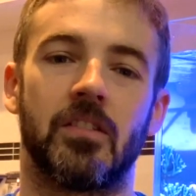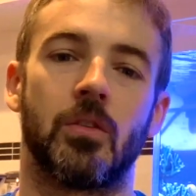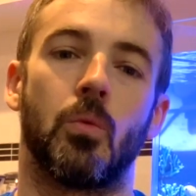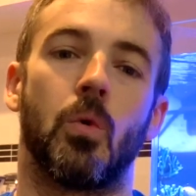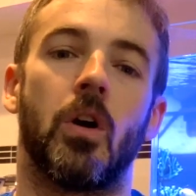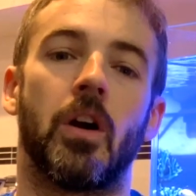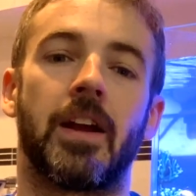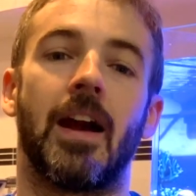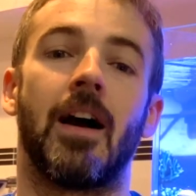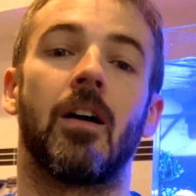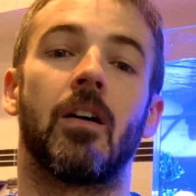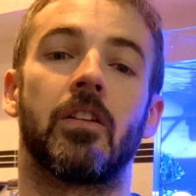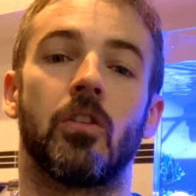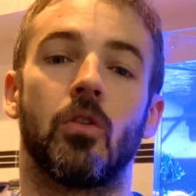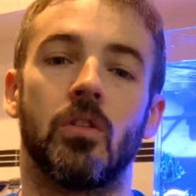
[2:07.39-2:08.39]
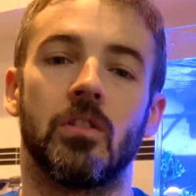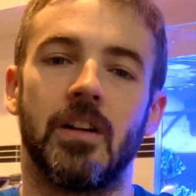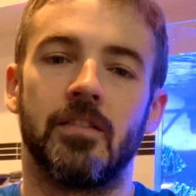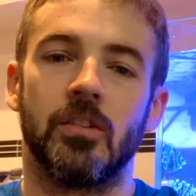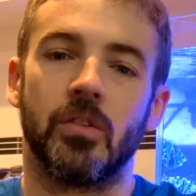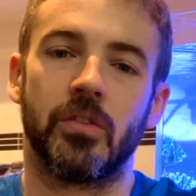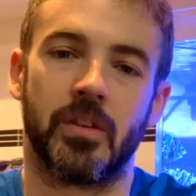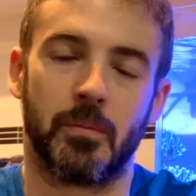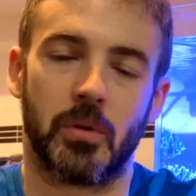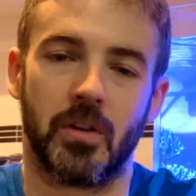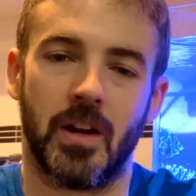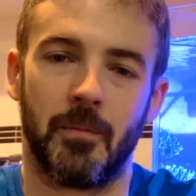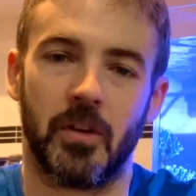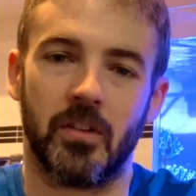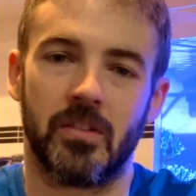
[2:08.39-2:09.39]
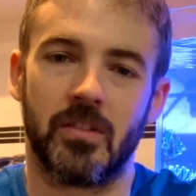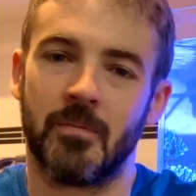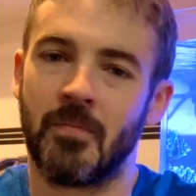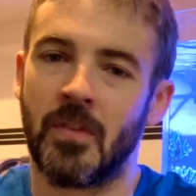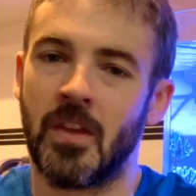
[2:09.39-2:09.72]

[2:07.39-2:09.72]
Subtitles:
to work out your levels and parameters.